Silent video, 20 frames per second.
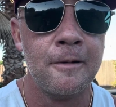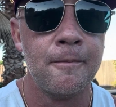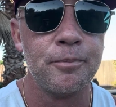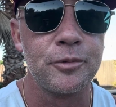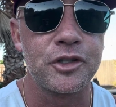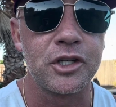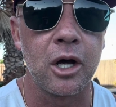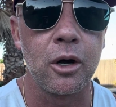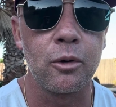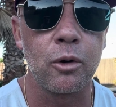
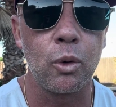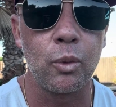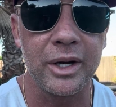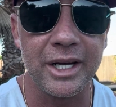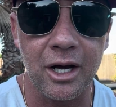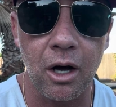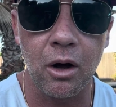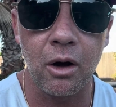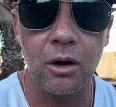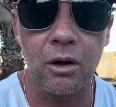So
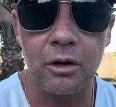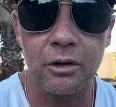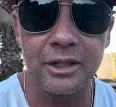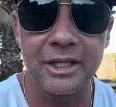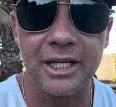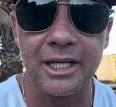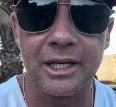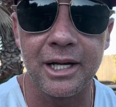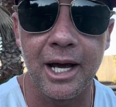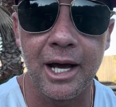we all
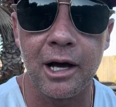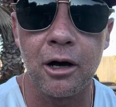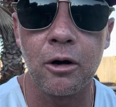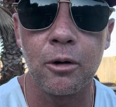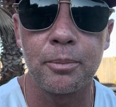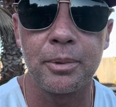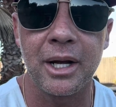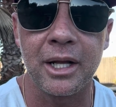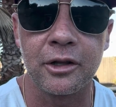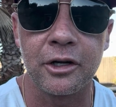need
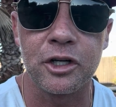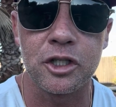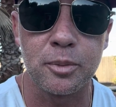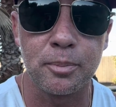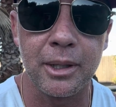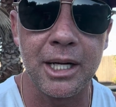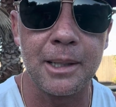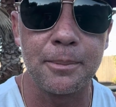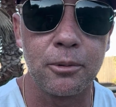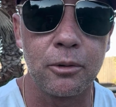help, and there's
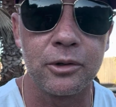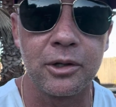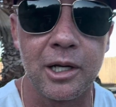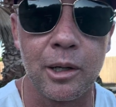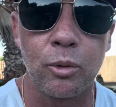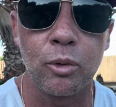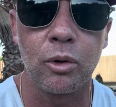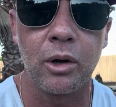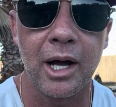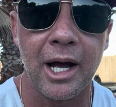people
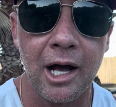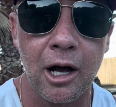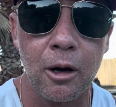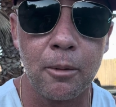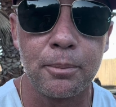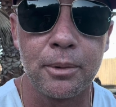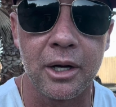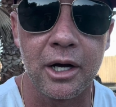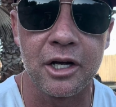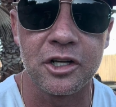that will
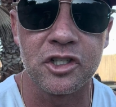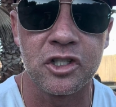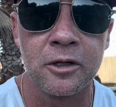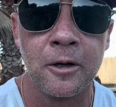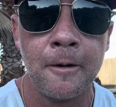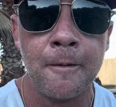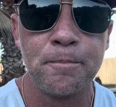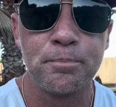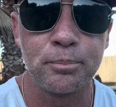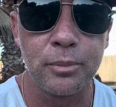help us,
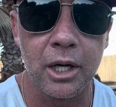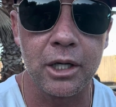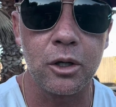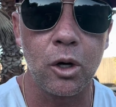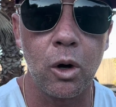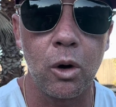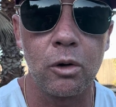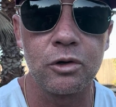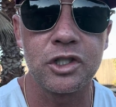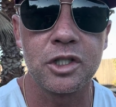but
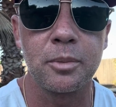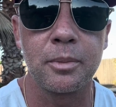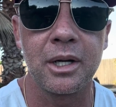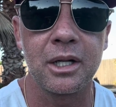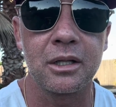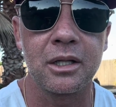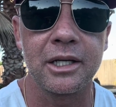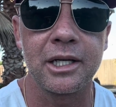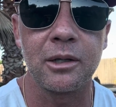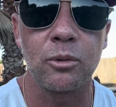
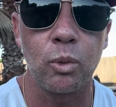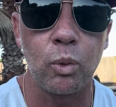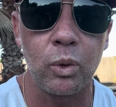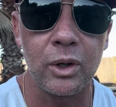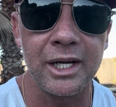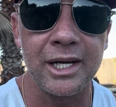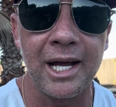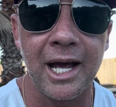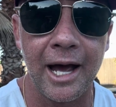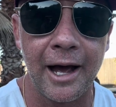ultimately
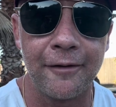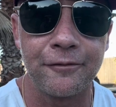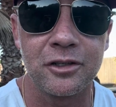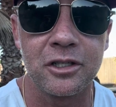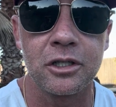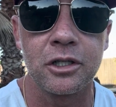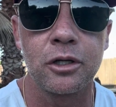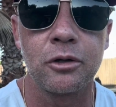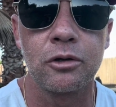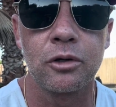we have
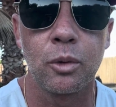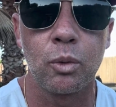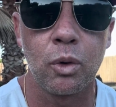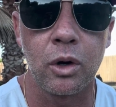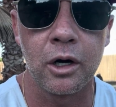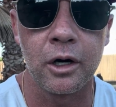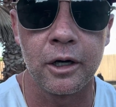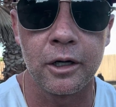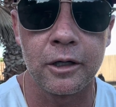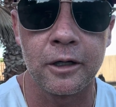to do the
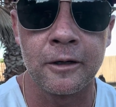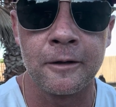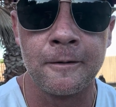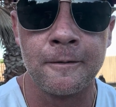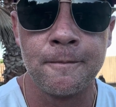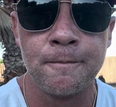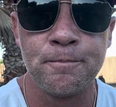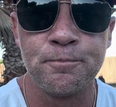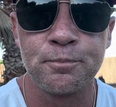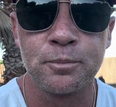work.
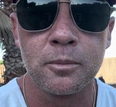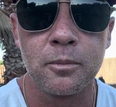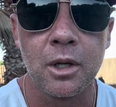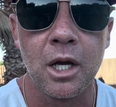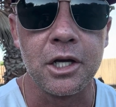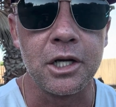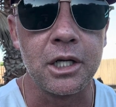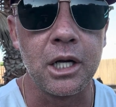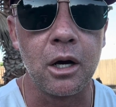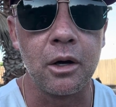
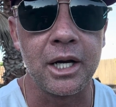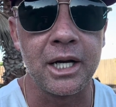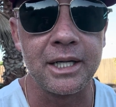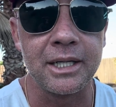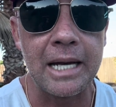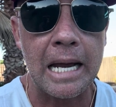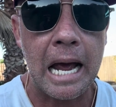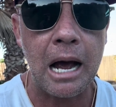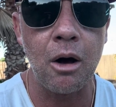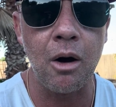You know, and
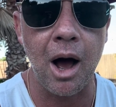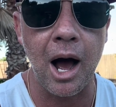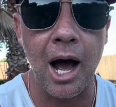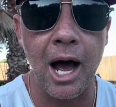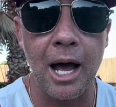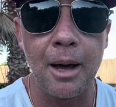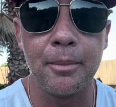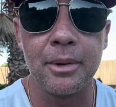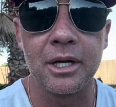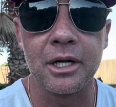now
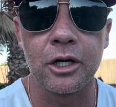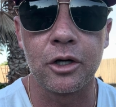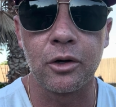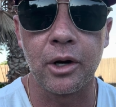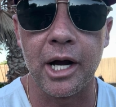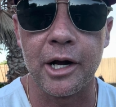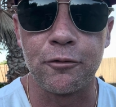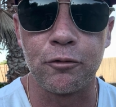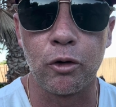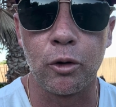I'm in a
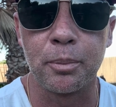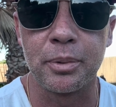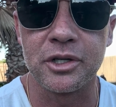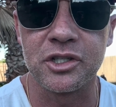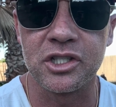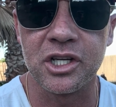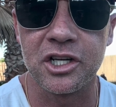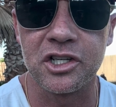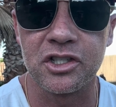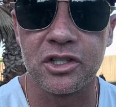grateful
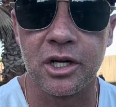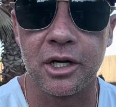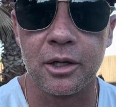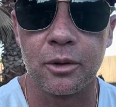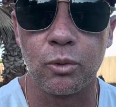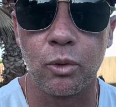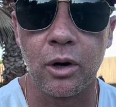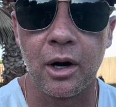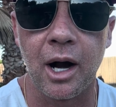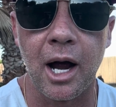
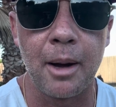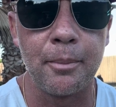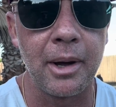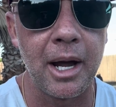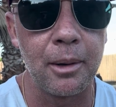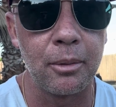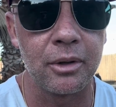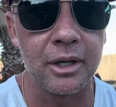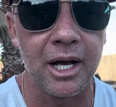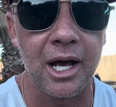position where I'm
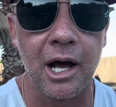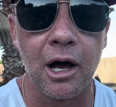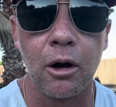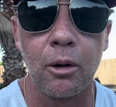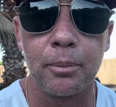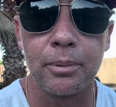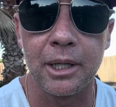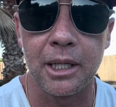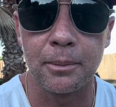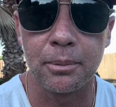able to
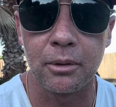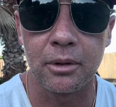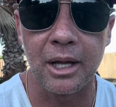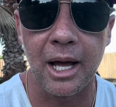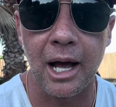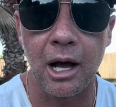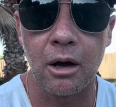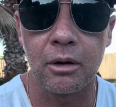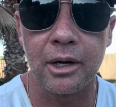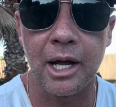help people
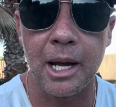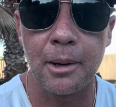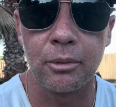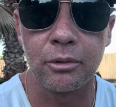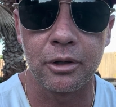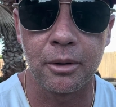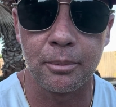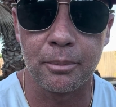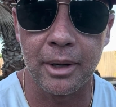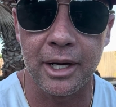out,
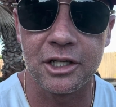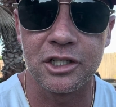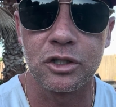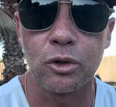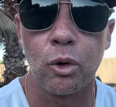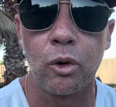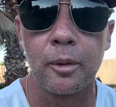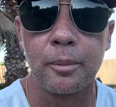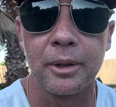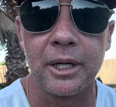able to
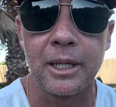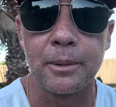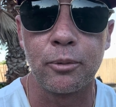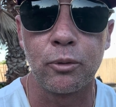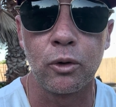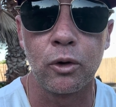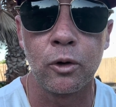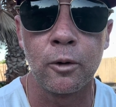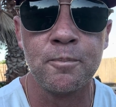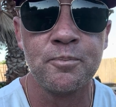mentor
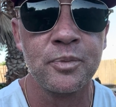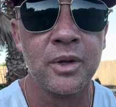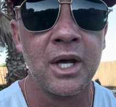people.